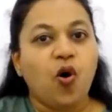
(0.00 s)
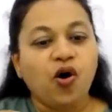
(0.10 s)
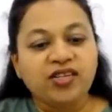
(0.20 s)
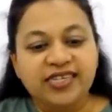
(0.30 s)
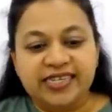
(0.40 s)

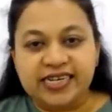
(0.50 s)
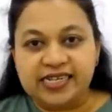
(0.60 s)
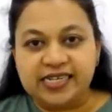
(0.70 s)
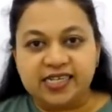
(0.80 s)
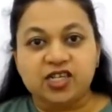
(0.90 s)
or
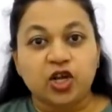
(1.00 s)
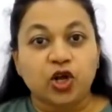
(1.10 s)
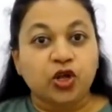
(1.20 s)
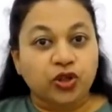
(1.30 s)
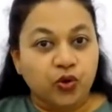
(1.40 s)
skills
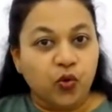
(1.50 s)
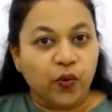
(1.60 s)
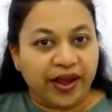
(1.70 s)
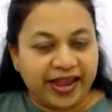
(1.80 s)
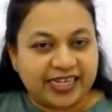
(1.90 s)

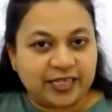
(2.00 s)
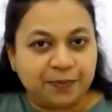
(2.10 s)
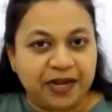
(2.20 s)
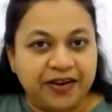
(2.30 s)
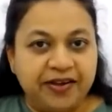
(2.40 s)
through
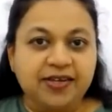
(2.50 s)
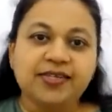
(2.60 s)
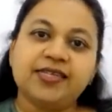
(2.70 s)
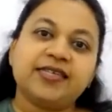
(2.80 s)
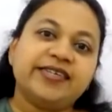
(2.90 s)

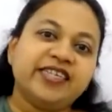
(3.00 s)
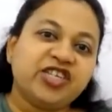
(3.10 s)
experience,